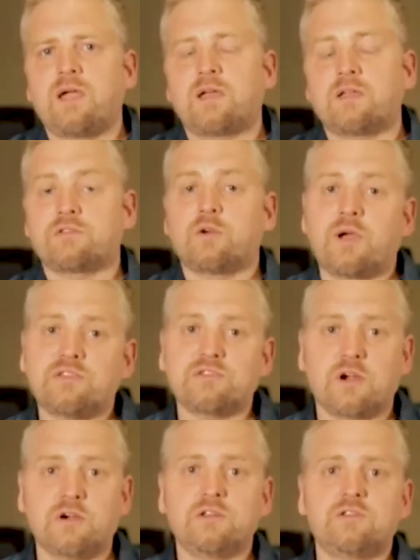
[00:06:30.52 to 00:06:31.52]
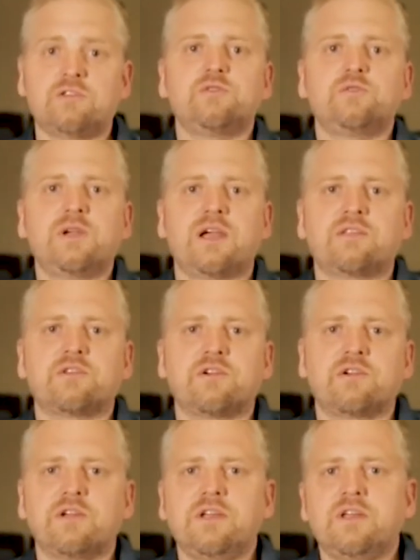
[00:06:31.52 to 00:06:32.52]
So I started to gather
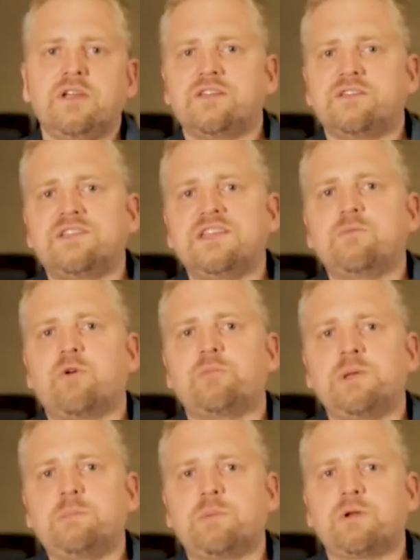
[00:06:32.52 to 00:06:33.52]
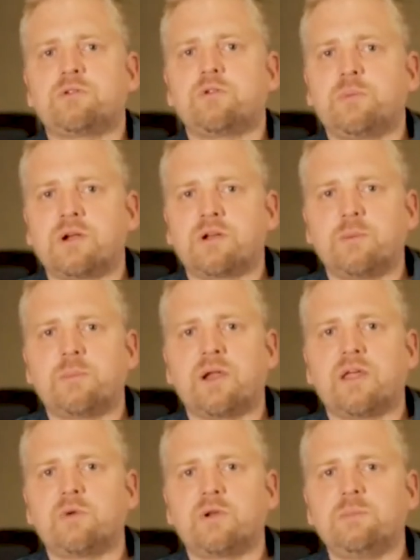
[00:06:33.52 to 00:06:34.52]
the team of people to build
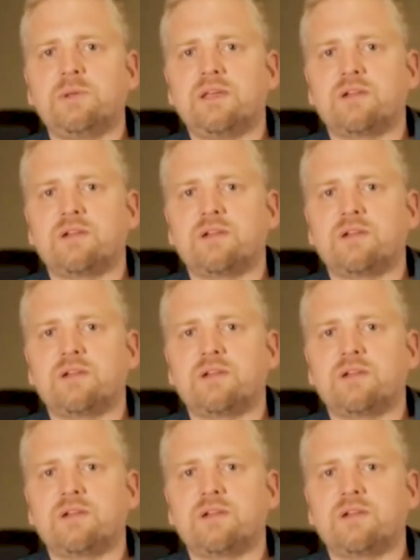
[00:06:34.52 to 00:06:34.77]
Liberland with me.